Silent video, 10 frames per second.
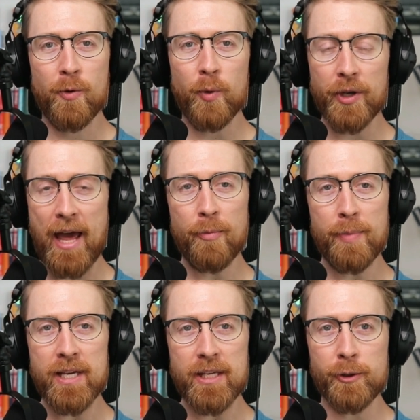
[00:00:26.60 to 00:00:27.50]
will now
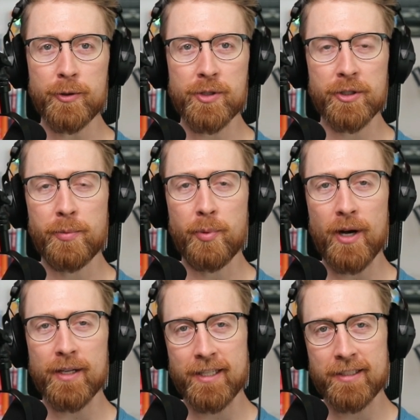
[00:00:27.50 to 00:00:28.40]
be used to
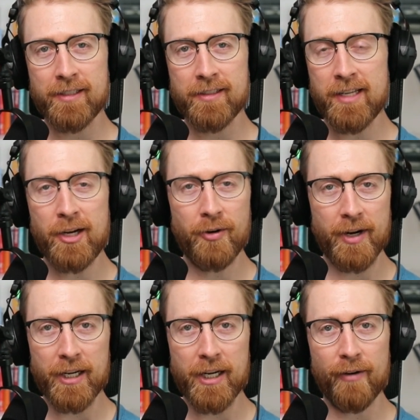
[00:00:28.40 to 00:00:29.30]
process
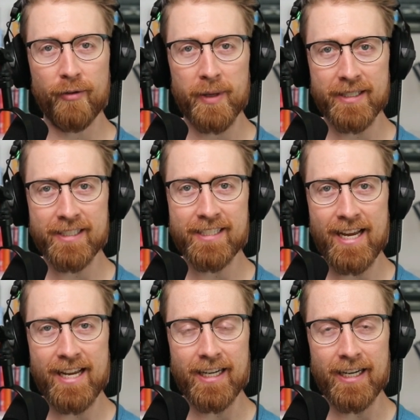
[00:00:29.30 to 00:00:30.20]
secret government
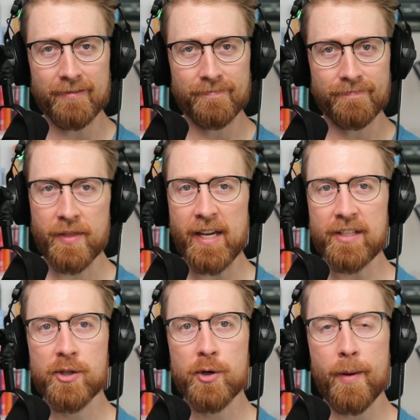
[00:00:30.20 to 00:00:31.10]
data,
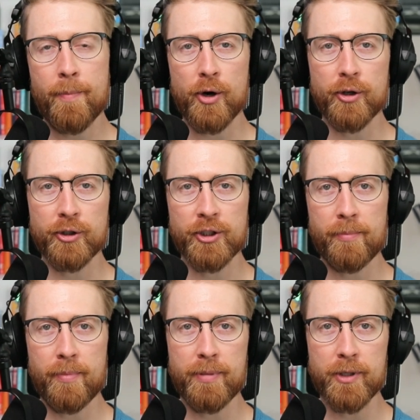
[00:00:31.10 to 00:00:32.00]
thanks to a
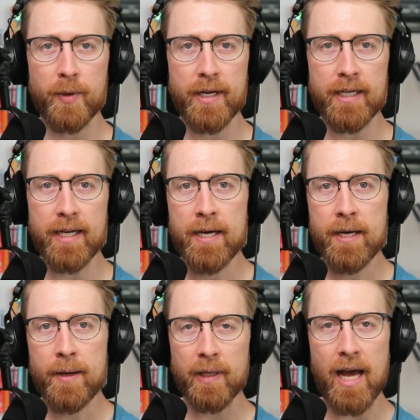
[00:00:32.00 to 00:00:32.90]
partnership between
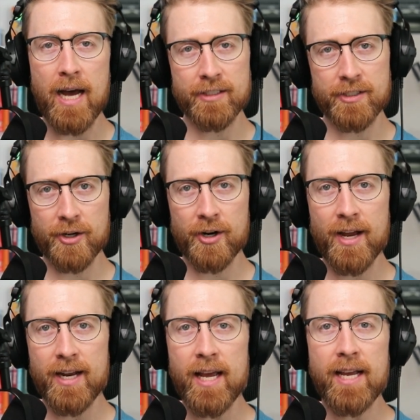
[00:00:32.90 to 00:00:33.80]
Palantir
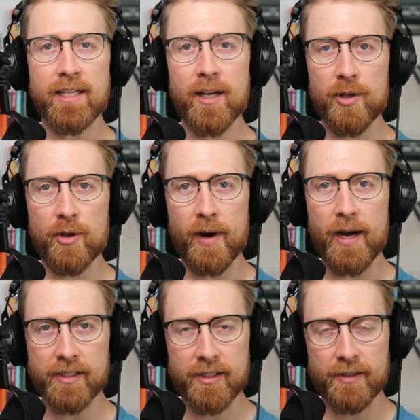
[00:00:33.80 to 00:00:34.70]
and
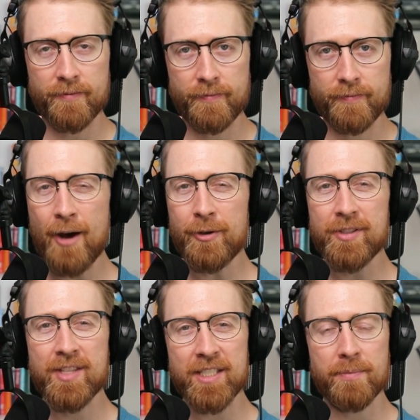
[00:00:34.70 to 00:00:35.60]
AWS. How
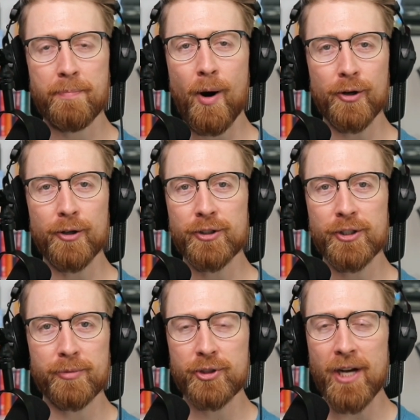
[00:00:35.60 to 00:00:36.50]
does this
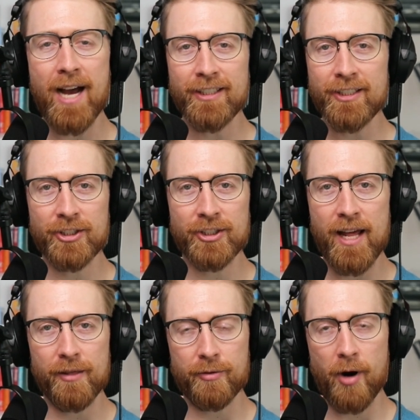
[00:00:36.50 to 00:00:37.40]
partnership challenge
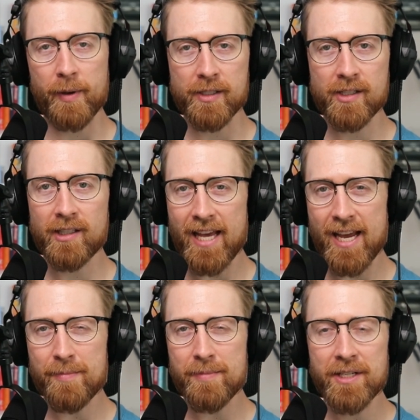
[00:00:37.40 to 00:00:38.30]
Anthropic's
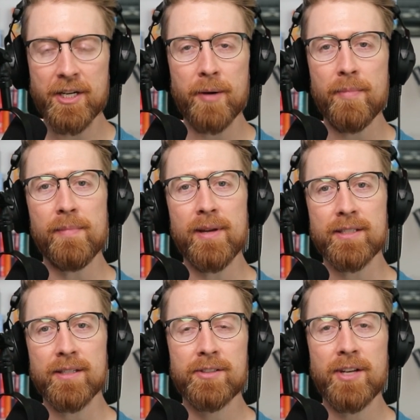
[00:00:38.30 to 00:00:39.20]
claimed
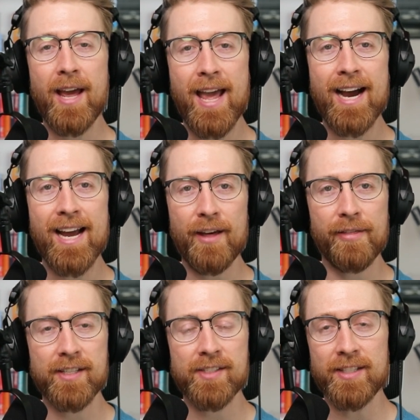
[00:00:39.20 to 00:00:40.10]
commitment to AI
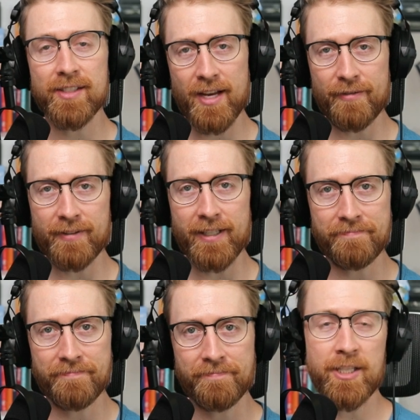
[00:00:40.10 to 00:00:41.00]
ethics and safety?
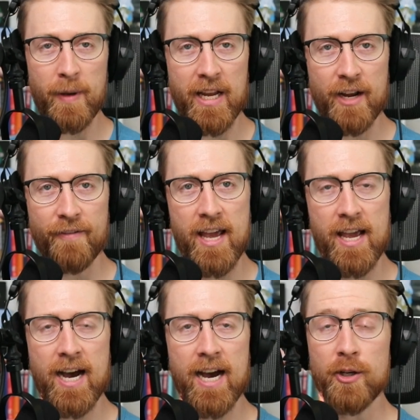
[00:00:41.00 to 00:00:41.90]
And speaking of
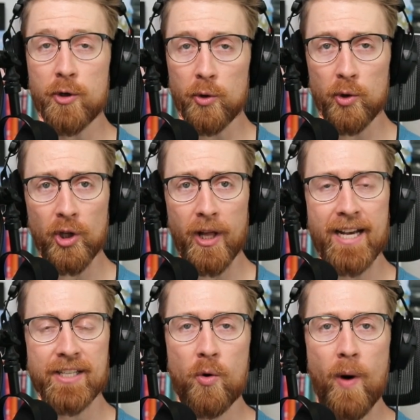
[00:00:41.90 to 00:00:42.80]
AI, Google
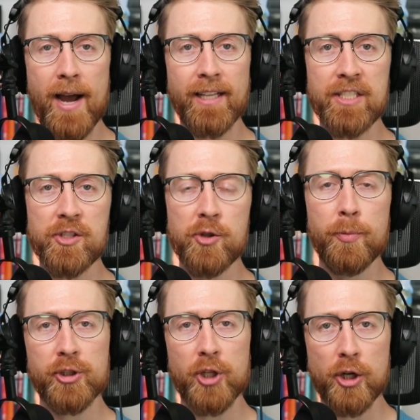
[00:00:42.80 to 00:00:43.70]
has quietly
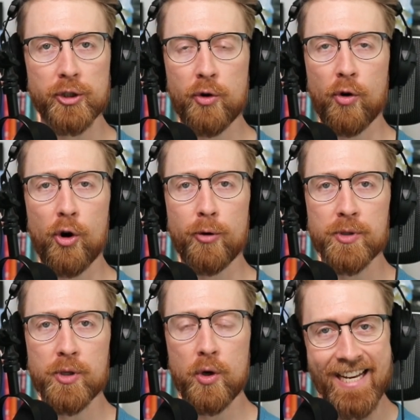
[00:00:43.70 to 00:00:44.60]
supercharged
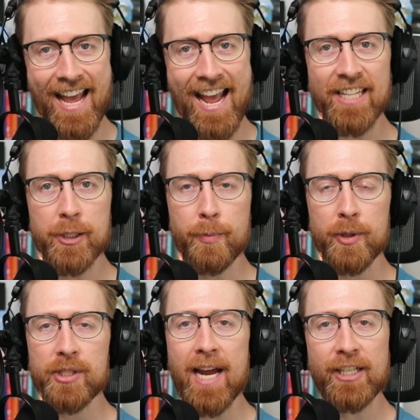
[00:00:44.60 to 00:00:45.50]
Chrome's enhanced
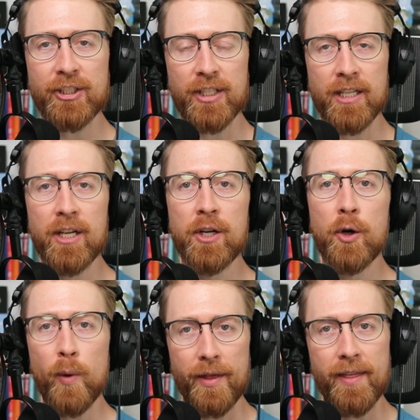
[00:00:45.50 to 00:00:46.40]
protection
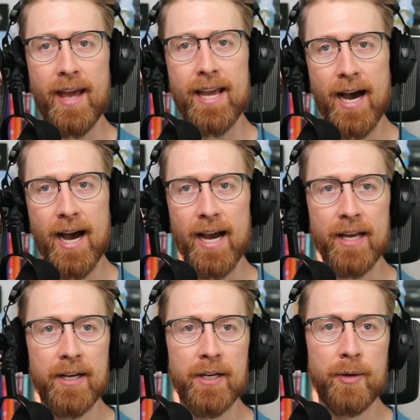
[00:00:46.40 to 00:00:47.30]
with AI,
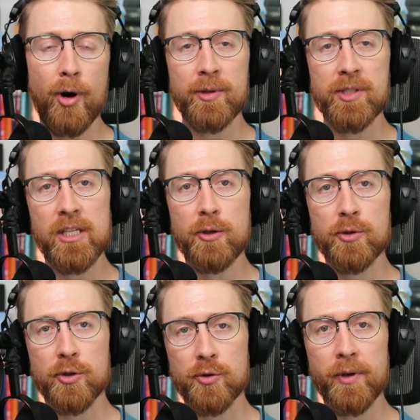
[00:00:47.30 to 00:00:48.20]
promising
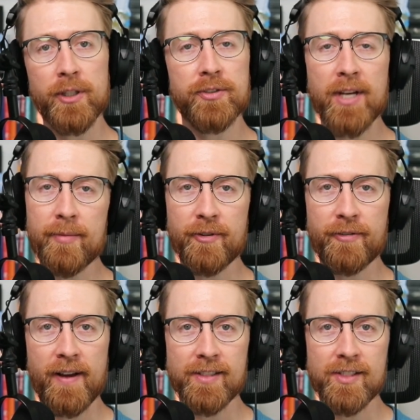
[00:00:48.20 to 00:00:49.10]
users real-time
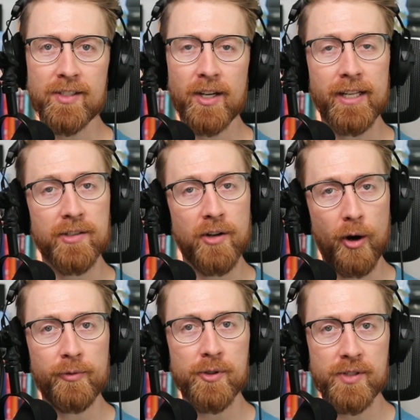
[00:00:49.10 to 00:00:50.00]
defense against
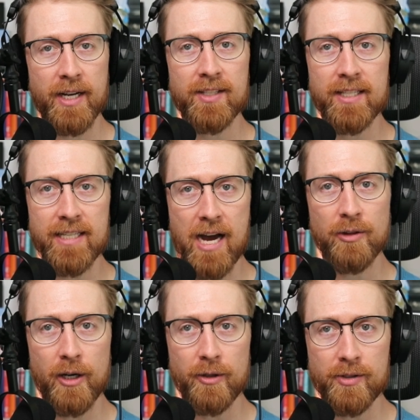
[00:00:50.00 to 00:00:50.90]
harmful sites and
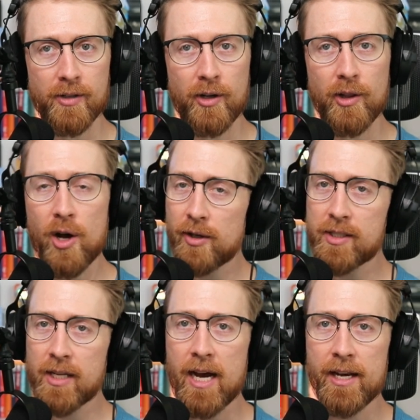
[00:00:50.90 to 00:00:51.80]
downloads,
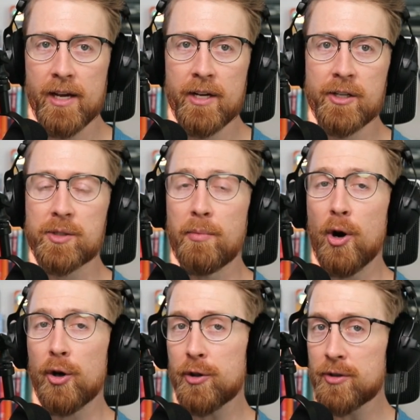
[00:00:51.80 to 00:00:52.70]
alongside
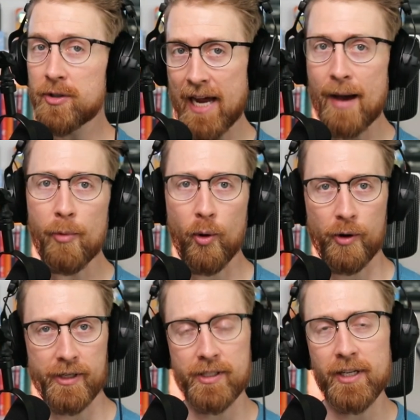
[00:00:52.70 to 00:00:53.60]
smarter tab
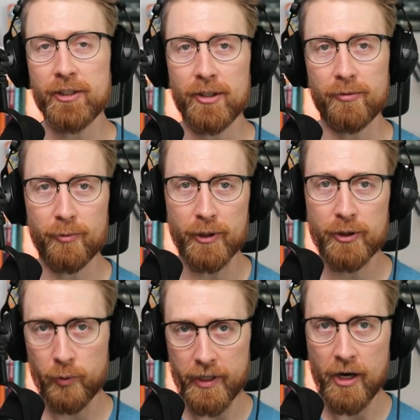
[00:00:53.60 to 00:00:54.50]
organization,
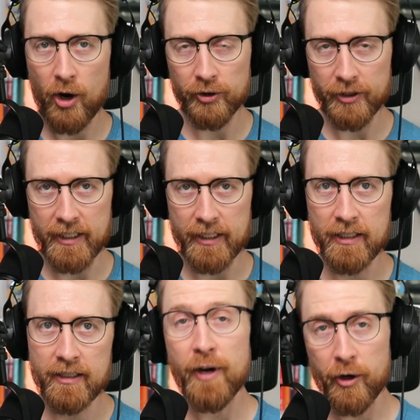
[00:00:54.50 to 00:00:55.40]
which we all
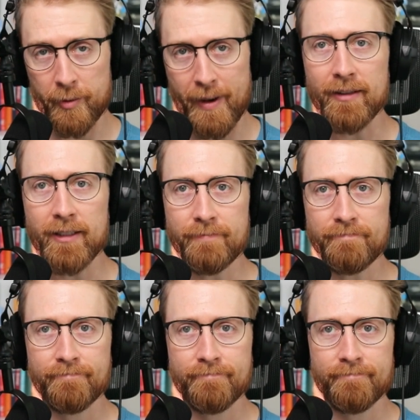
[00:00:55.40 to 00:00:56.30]
need very badly.
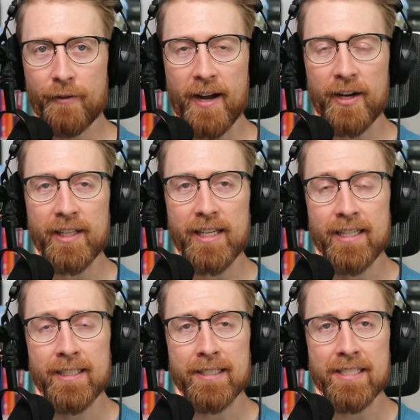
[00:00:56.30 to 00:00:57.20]
And finally,
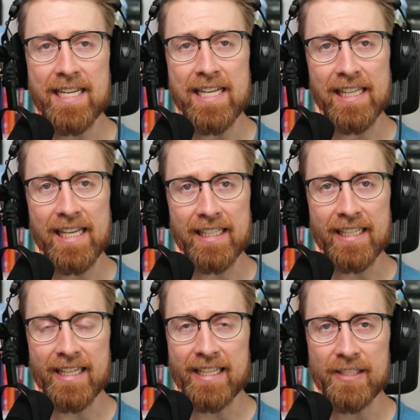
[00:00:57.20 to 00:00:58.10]
DLink
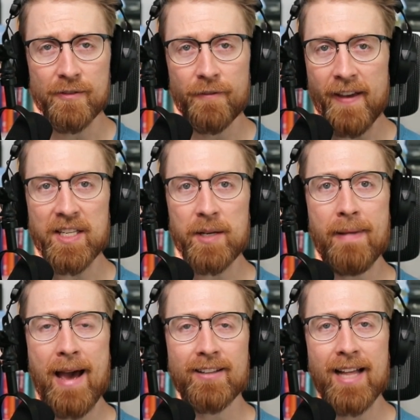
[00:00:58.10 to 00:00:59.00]
is facing
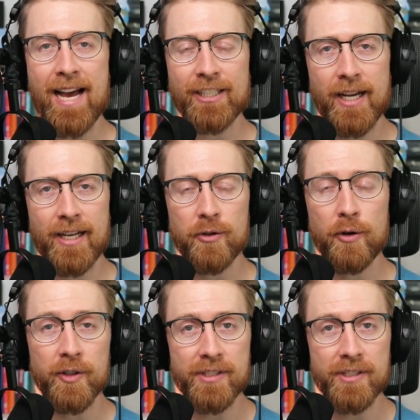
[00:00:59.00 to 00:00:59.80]
backlash as over